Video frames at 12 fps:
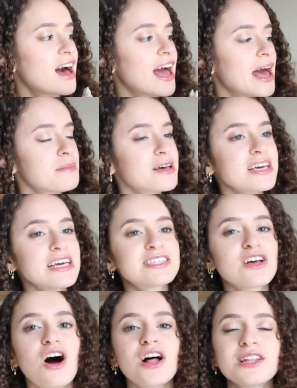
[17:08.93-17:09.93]
Emma
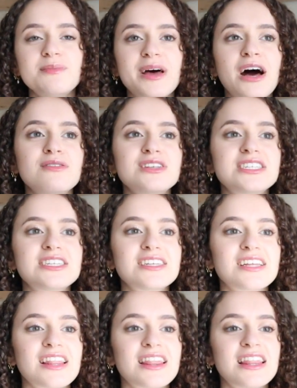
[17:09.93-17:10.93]
is all about
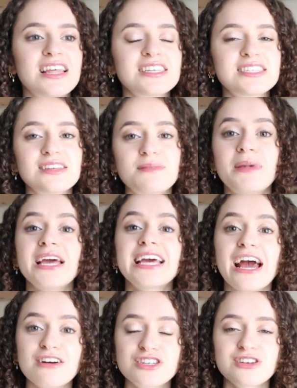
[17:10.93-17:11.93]
this main
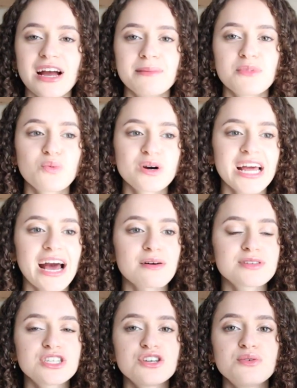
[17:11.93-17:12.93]
character, Emma
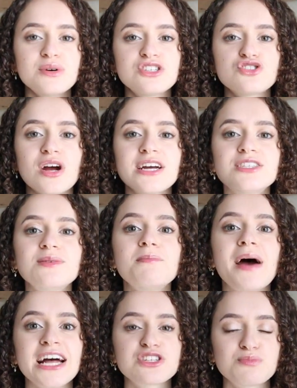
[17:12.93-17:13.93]
Woodhouse, who is trying to
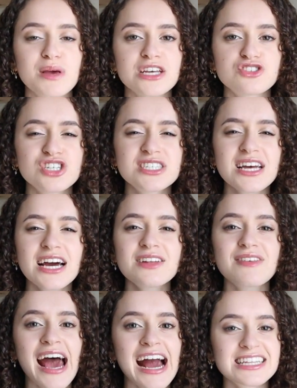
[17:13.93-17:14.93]
matchmake. She's kind
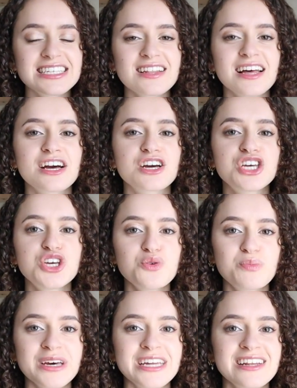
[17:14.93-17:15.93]
of acting like a
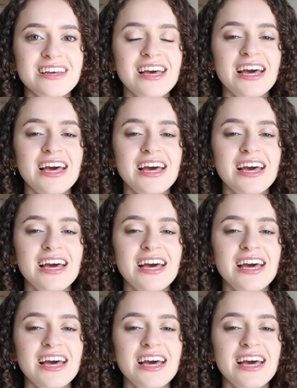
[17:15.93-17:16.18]
Cupid